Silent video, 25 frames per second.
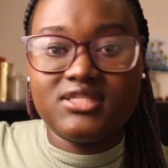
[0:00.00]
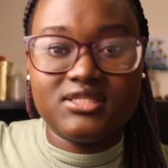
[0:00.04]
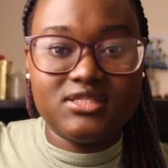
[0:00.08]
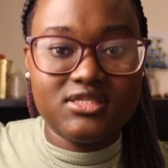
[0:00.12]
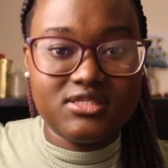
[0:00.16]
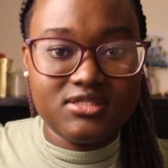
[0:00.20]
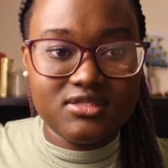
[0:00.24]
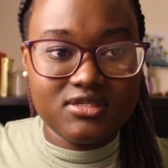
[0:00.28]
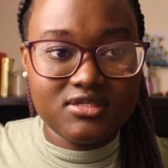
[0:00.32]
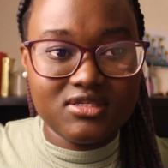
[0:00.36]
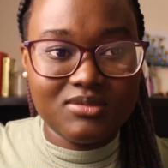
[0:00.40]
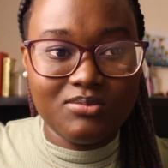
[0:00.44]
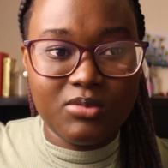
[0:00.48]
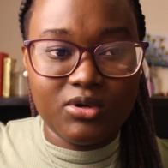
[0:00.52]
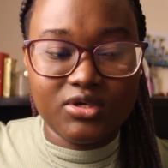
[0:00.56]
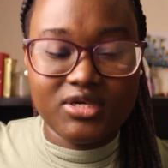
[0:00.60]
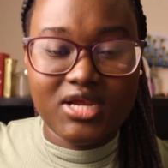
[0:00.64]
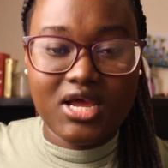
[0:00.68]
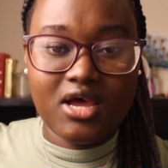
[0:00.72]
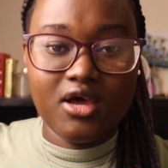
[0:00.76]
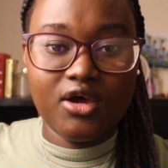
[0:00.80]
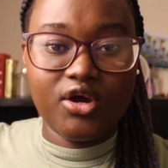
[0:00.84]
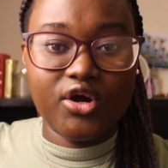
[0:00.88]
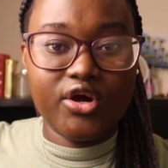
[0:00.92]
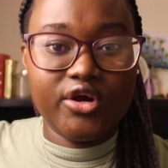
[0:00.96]
the statistics
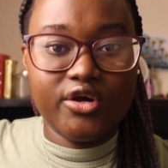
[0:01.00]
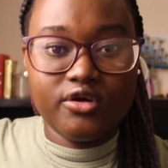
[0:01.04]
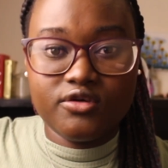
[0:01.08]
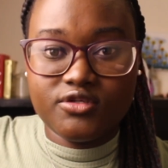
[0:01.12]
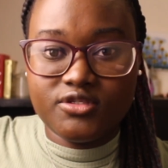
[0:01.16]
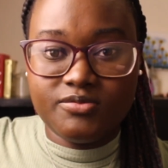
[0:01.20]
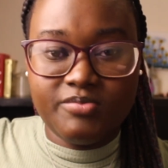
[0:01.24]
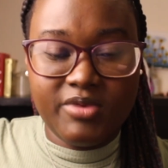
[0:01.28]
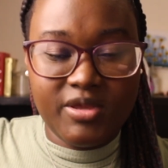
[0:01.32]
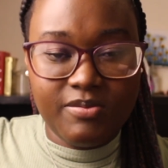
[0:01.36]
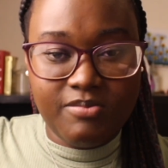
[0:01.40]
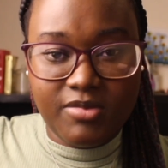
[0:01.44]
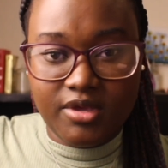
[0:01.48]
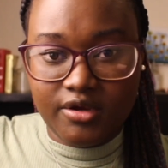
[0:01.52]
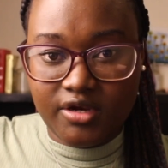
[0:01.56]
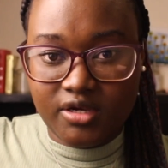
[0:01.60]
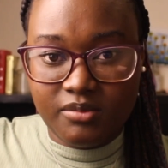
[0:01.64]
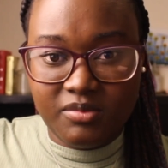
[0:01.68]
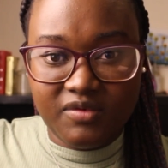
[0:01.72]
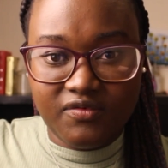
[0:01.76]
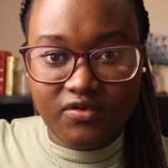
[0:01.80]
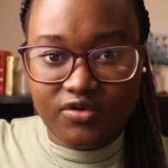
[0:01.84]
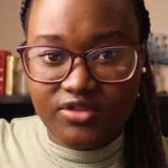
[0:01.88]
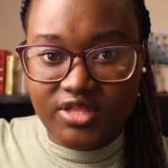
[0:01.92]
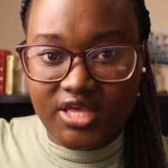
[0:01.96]
about girls being
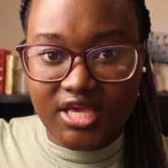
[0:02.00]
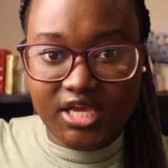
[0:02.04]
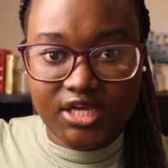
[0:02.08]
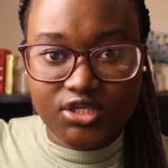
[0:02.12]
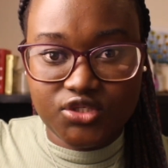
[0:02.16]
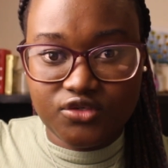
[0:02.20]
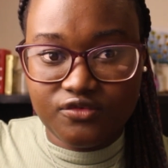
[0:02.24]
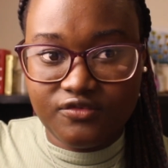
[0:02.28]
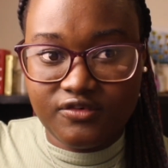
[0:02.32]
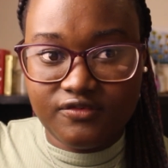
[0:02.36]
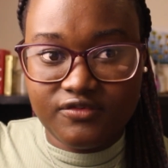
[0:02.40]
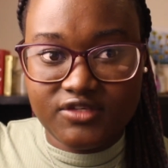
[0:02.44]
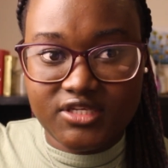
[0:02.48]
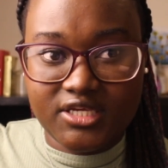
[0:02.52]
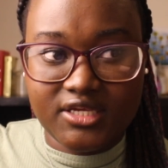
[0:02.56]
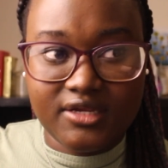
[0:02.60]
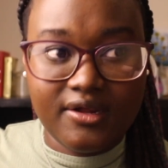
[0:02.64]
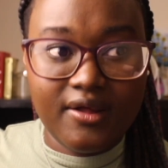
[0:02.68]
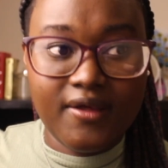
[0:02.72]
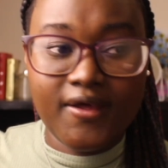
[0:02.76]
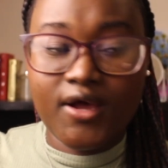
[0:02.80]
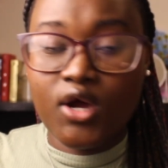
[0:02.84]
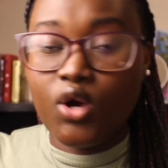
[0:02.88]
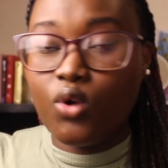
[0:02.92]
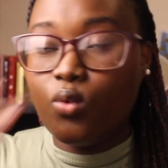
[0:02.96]
married before the age of
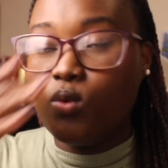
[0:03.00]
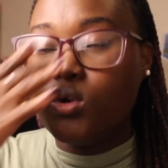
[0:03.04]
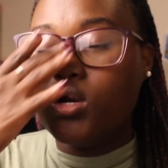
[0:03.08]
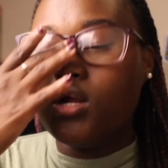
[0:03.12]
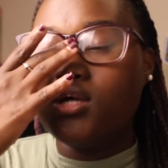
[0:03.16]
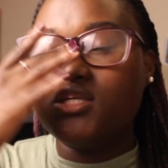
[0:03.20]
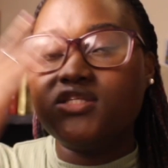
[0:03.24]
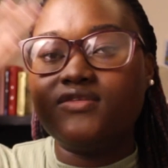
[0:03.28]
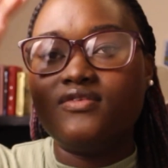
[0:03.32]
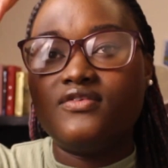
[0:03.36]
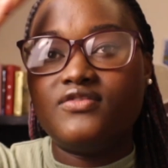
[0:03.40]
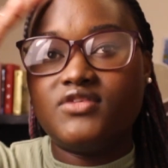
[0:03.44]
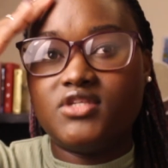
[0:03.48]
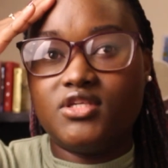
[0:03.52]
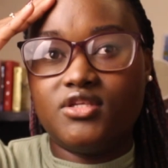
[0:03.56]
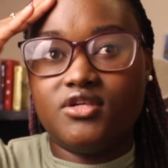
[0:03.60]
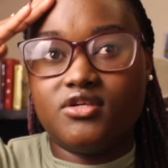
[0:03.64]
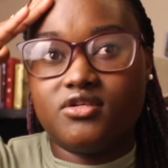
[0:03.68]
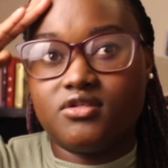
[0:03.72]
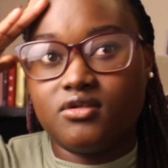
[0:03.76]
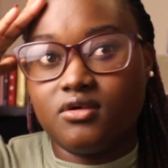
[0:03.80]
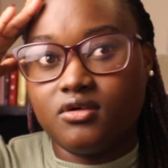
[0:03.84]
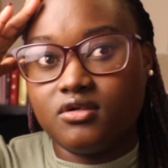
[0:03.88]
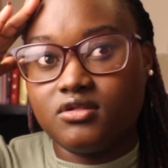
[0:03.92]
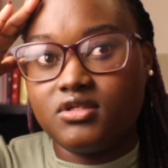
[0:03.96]
15. When I was 15
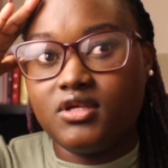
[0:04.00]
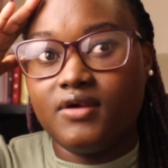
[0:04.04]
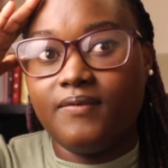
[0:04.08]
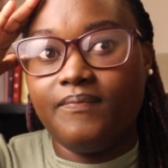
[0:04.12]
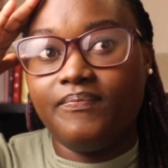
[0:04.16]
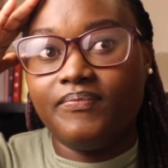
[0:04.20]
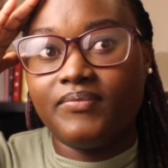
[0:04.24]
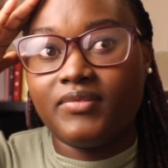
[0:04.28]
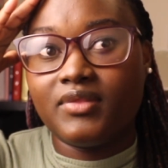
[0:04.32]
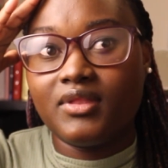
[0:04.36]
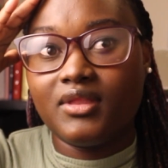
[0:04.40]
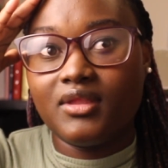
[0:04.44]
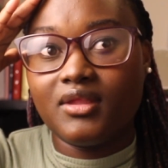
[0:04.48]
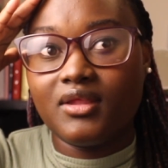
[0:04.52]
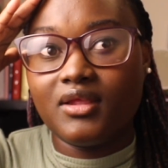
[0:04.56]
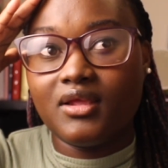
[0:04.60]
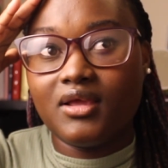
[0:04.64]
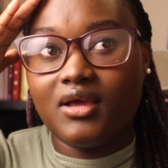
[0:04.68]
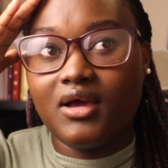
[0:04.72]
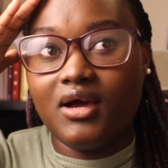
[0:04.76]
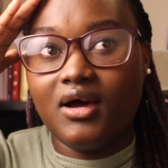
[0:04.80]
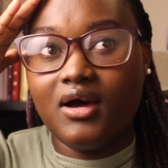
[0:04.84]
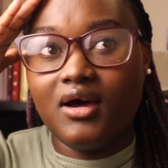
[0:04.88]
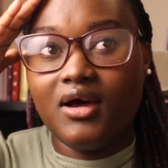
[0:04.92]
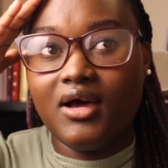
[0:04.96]
years old,
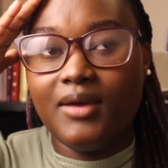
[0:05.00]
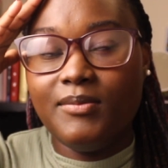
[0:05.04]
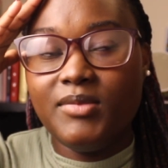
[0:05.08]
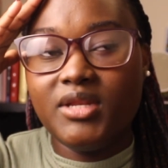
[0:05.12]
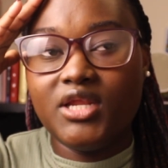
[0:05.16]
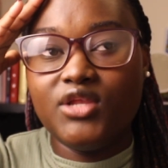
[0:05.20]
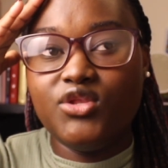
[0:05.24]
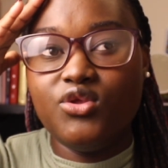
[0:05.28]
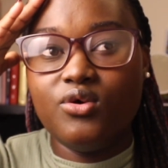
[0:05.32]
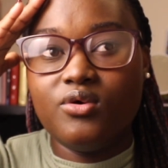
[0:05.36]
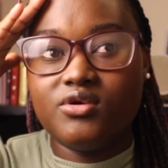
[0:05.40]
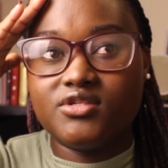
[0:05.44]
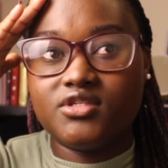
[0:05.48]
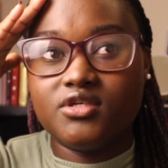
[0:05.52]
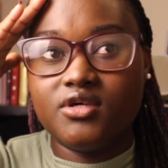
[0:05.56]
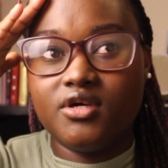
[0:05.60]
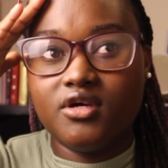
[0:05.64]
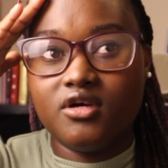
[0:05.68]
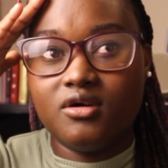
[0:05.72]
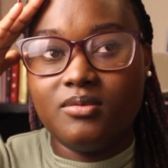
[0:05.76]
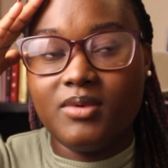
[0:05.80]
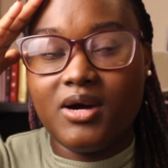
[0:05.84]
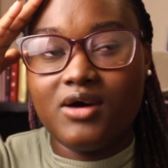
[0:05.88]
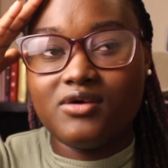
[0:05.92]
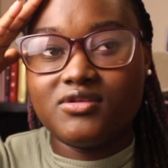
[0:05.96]
I mean, I knew I was a
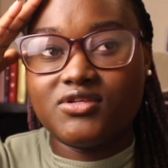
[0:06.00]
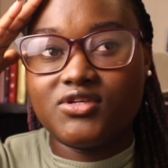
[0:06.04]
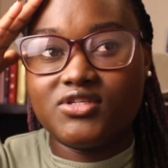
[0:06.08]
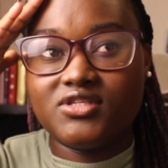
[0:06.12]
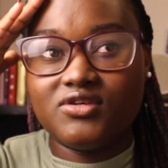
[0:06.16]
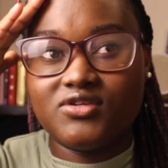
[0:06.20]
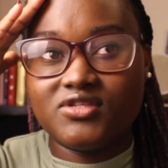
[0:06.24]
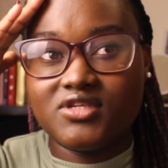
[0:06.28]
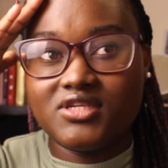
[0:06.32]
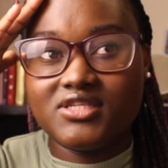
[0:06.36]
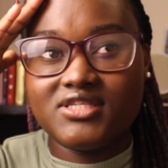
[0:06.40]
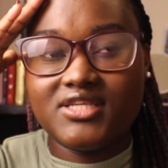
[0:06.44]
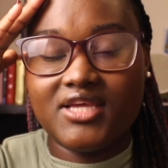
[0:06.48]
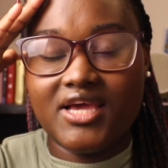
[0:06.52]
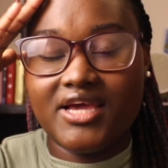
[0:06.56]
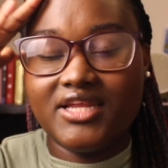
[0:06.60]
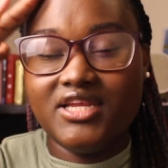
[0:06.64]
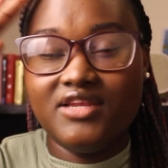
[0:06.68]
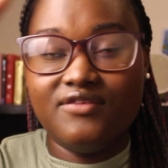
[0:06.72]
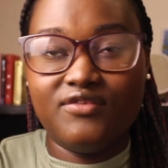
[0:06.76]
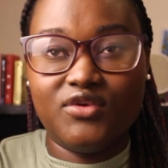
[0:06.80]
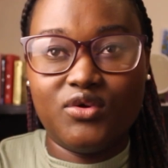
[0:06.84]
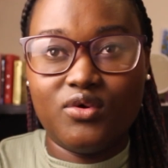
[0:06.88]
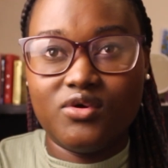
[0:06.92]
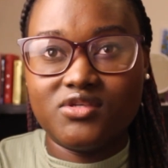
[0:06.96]
girl, but I was going to say I
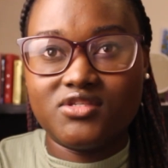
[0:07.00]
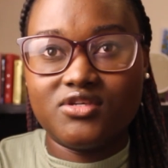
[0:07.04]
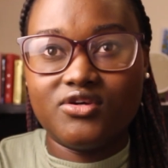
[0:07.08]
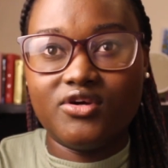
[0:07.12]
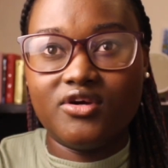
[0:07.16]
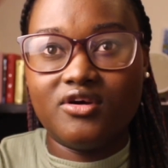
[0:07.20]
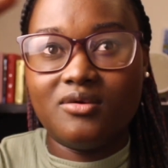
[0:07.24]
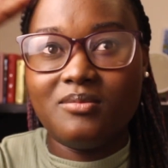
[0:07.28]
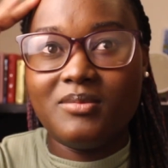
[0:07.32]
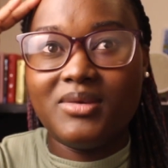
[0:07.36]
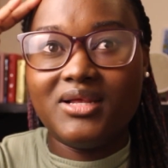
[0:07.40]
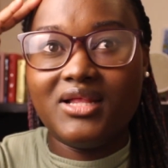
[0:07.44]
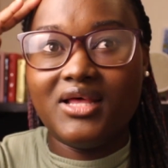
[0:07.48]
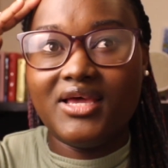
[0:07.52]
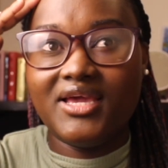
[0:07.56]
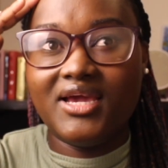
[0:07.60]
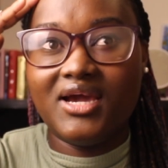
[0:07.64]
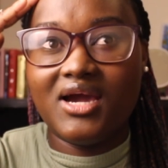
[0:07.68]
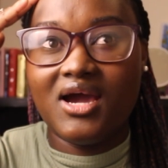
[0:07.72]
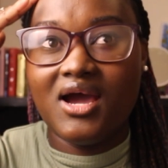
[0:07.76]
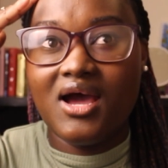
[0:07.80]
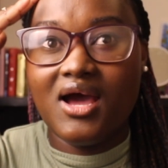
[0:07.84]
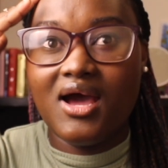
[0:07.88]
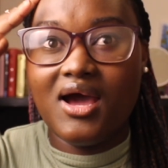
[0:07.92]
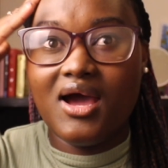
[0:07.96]
didn't even know I was a girl. But
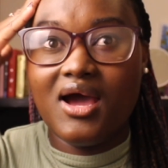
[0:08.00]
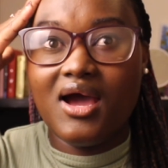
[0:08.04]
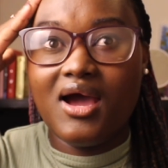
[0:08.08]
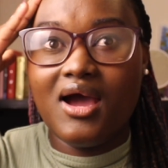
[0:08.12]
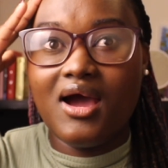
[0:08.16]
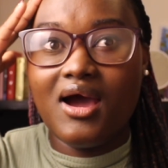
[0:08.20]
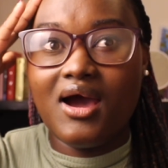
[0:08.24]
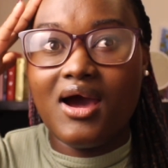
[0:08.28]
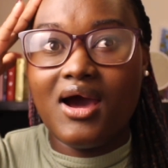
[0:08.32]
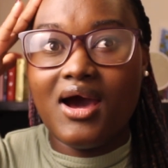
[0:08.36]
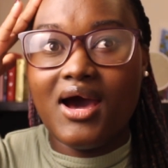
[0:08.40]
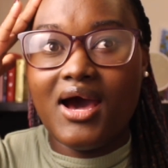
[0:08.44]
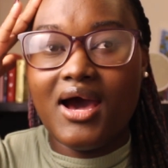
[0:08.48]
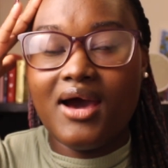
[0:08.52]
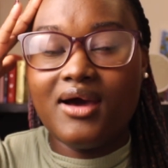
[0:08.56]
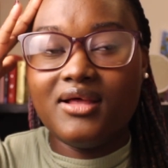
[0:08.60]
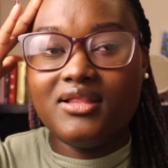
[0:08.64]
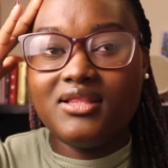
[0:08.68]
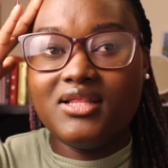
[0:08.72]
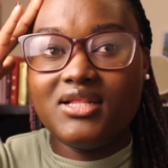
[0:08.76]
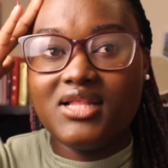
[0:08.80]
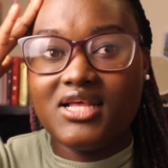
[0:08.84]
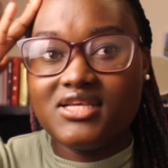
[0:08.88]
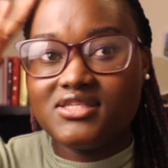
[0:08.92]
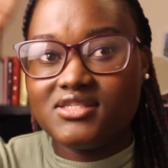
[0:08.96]
like,
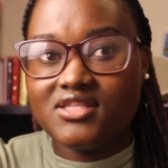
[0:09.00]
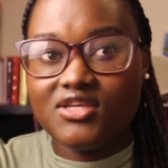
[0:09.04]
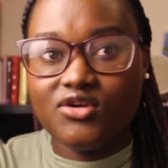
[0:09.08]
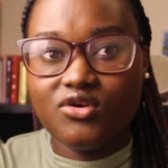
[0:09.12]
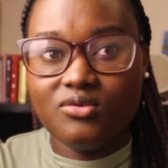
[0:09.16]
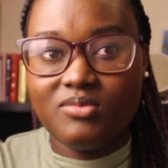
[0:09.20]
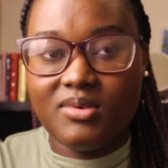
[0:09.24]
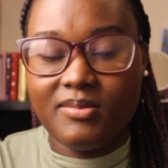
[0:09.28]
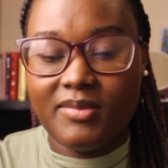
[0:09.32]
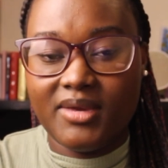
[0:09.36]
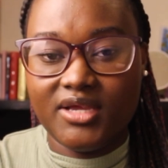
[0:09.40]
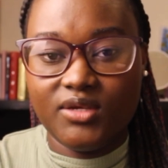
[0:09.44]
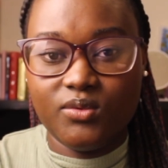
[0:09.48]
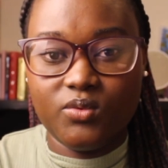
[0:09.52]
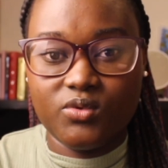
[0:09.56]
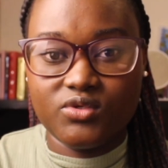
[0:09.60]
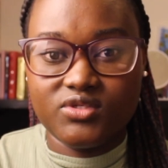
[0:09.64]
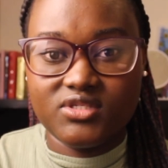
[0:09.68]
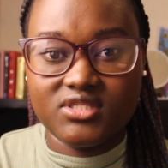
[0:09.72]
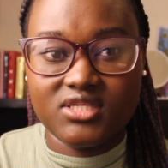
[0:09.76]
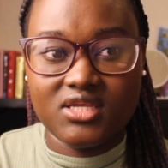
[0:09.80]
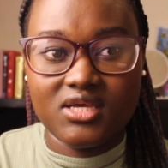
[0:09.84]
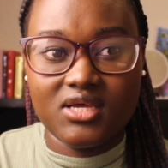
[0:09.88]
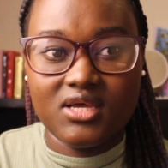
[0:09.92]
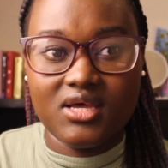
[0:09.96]
the last thing on my mind
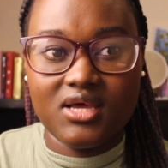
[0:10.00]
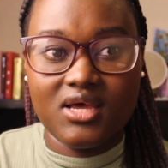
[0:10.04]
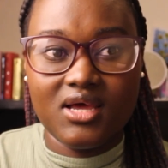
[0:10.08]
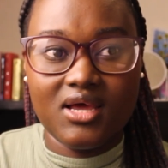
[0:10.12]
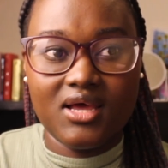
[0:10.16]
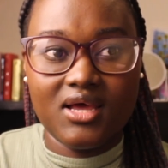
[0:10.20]
was